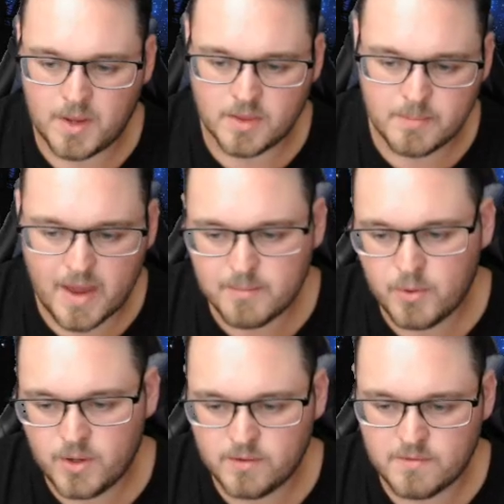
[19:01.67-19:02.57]
on the back
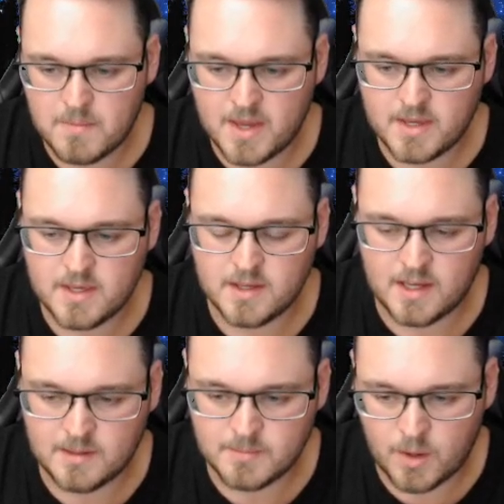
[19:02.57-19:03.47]
burner for me.
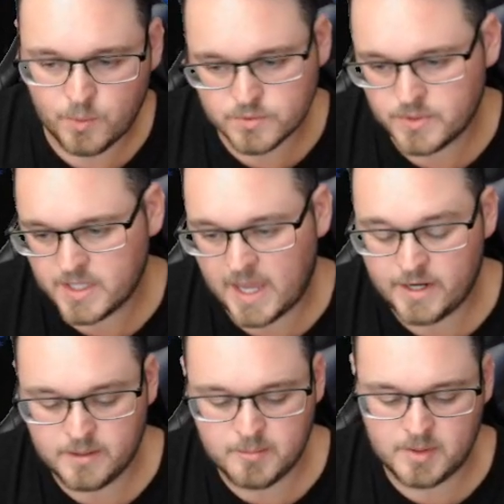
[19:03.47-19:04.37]
I was really
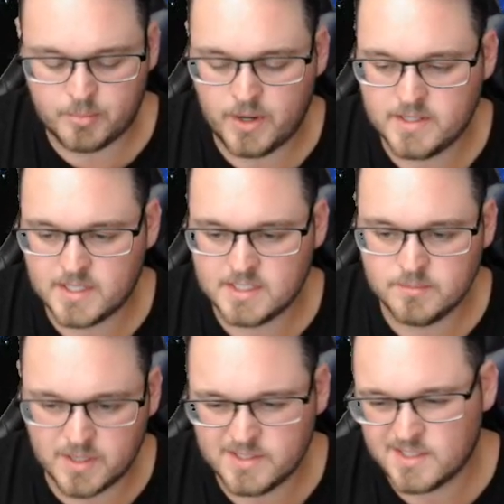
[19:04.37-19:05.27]
keen on him in the
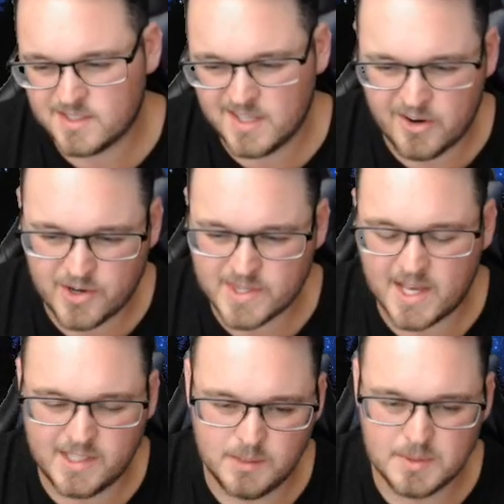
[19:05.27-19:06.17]
preseason, but just hearing
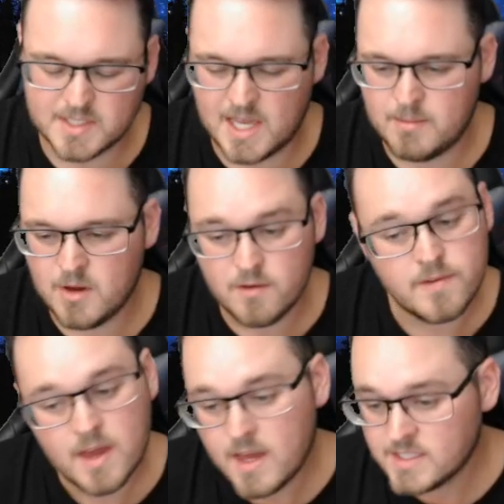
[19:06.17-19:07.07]
that a little bit scared me
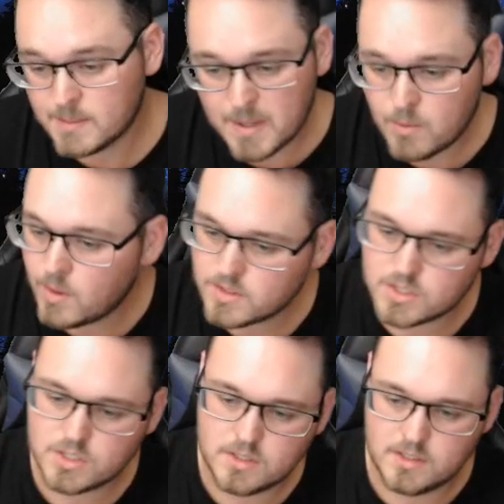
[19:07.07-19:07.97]
off. It's a big
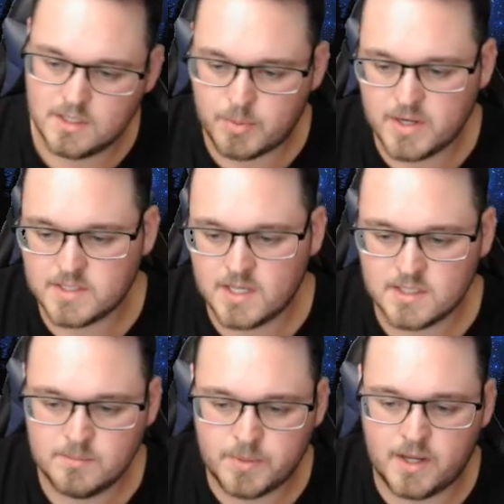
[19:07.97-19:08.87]
watch in the
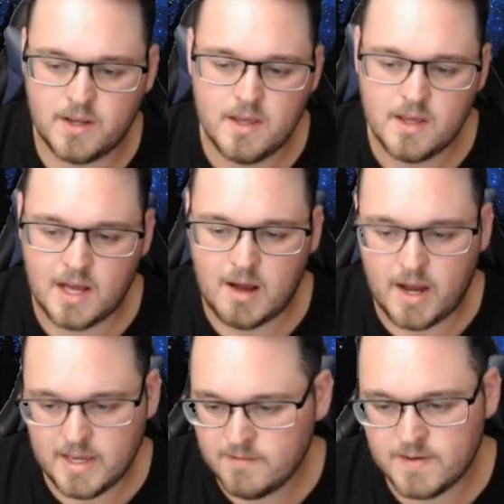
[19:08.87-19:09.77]
preseason, but
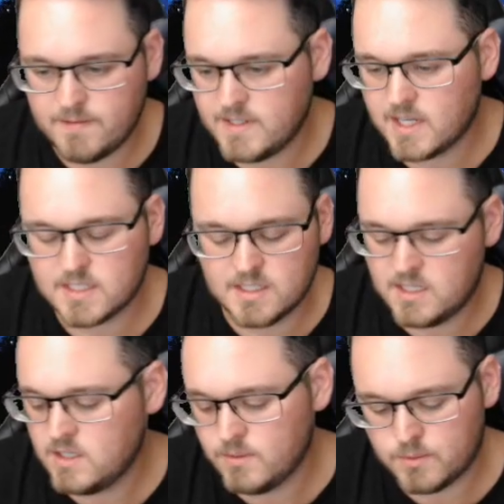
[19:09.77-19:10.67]
even if he does
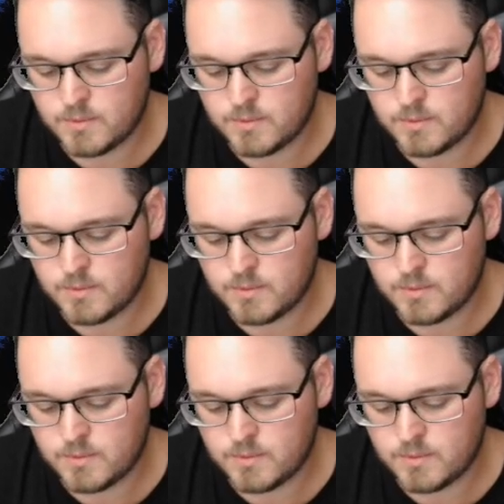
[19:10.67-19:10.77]
continue the